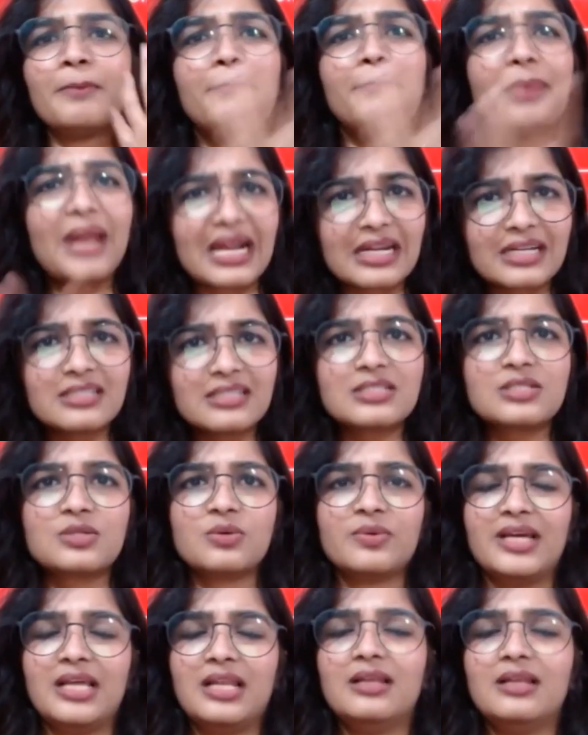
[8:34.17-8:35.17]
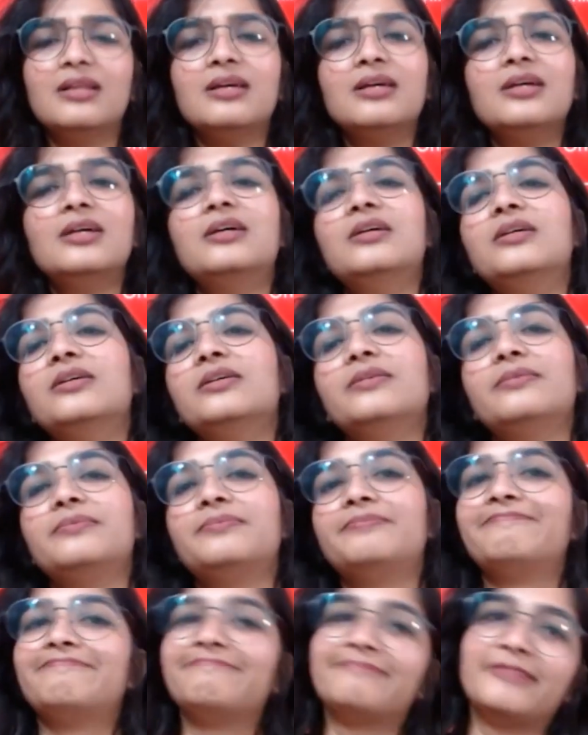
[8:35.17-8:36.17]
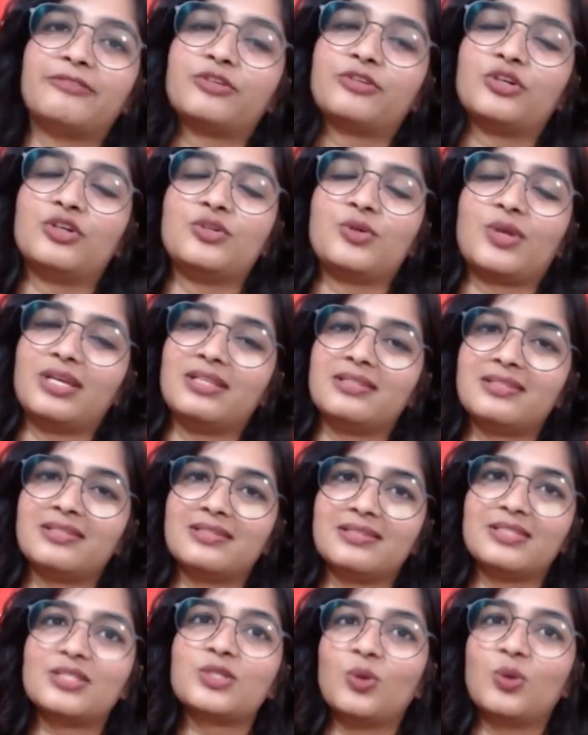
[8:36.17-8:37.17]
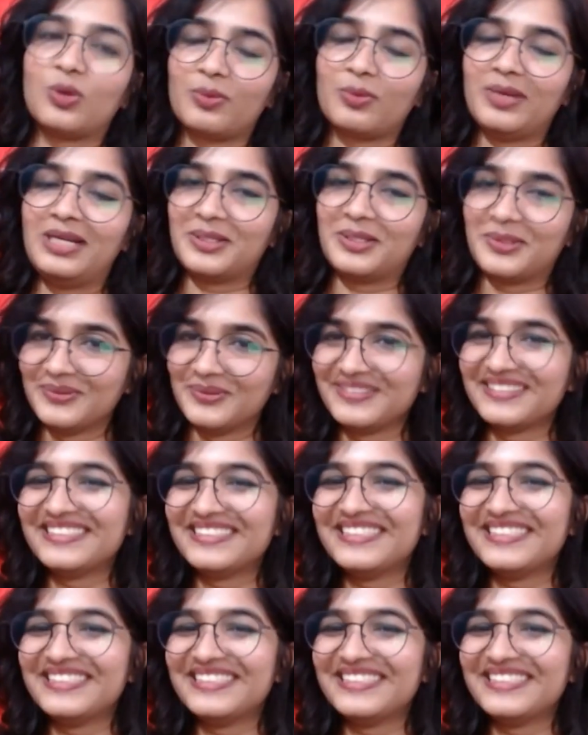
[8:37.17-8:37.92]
practiced well, of course, you can score well too.